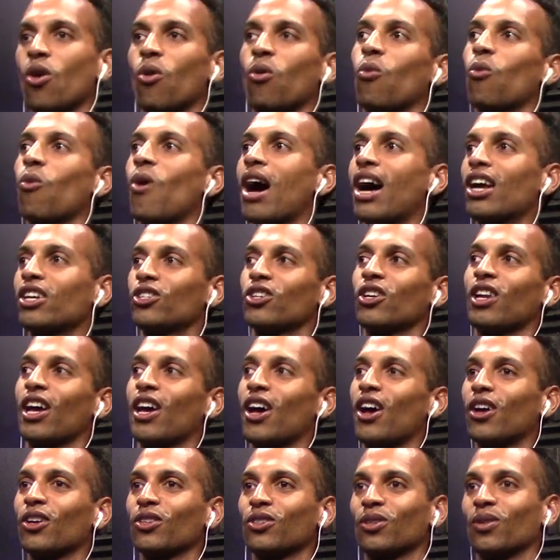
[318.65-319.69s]
why should i
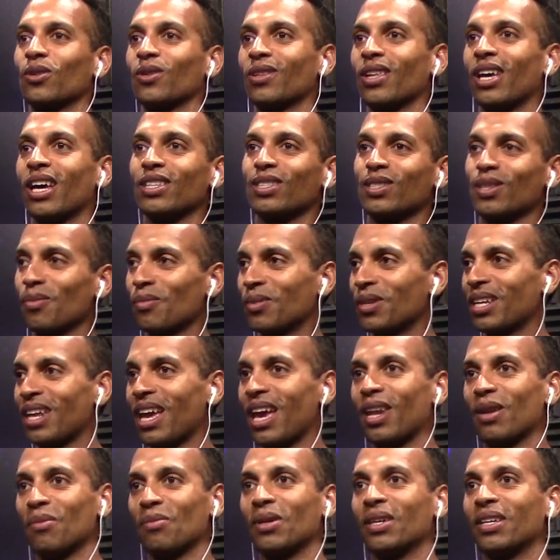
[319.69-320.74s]
also let some
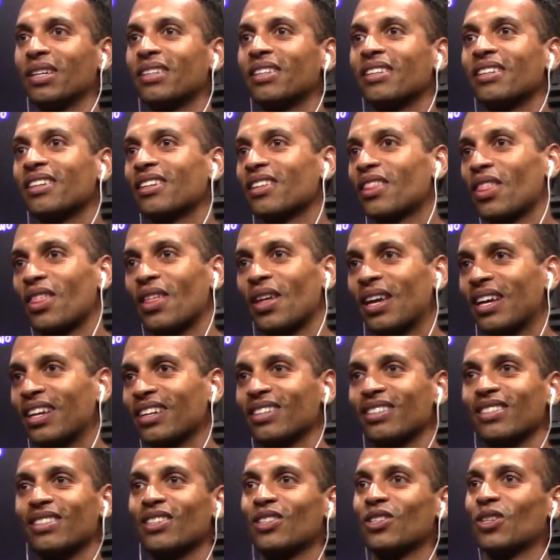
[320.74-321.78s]
inanimate
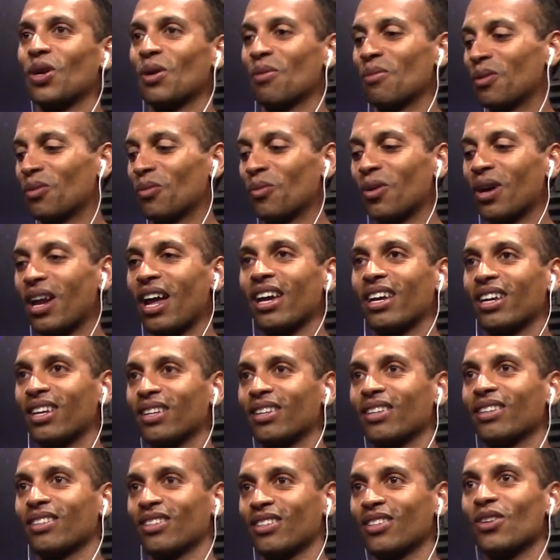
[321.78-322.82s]
thing determine what i
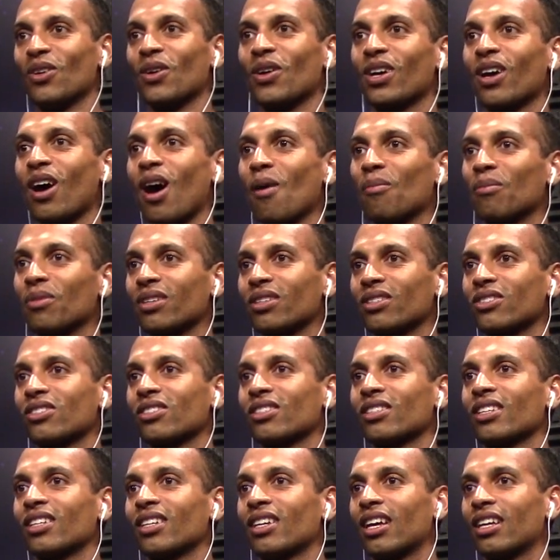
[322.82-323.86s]
can you know accomplish
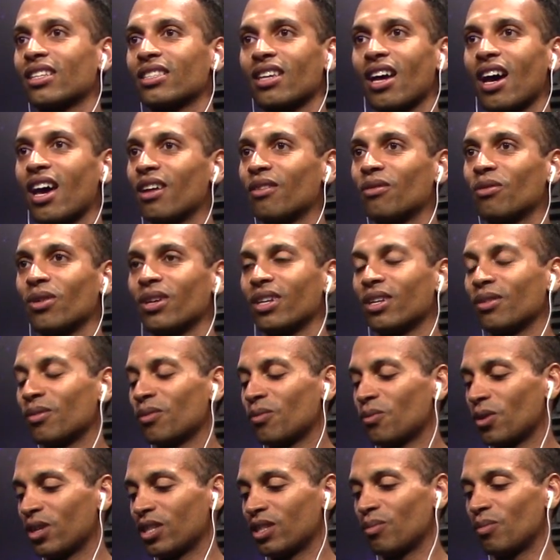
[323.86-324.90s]
that's kind of what it
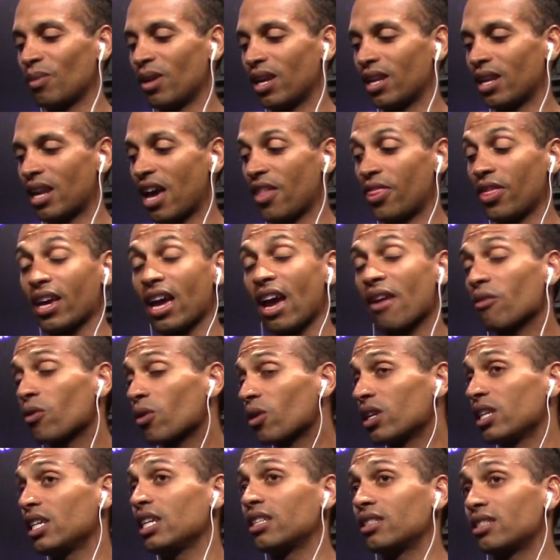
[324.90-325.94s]
what has been. Cool. I think
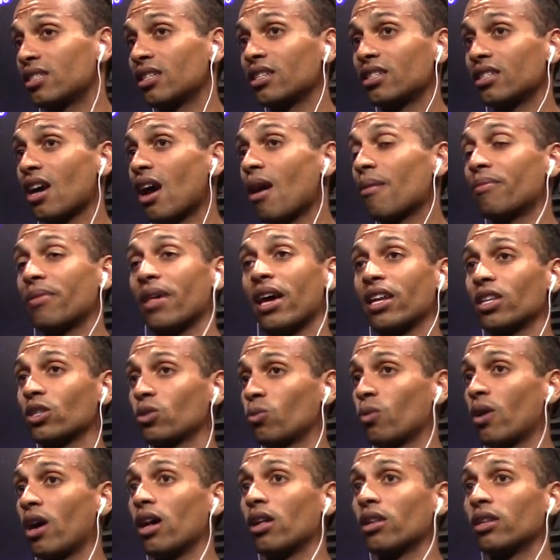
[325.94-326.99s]
everyone needs to adopt that as
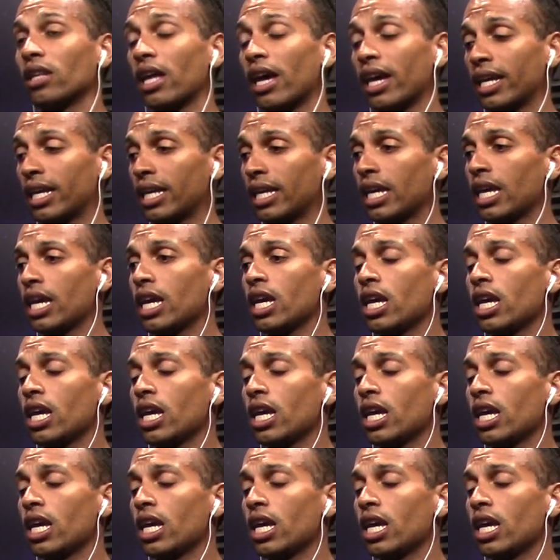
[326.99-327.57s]
well. Like yeah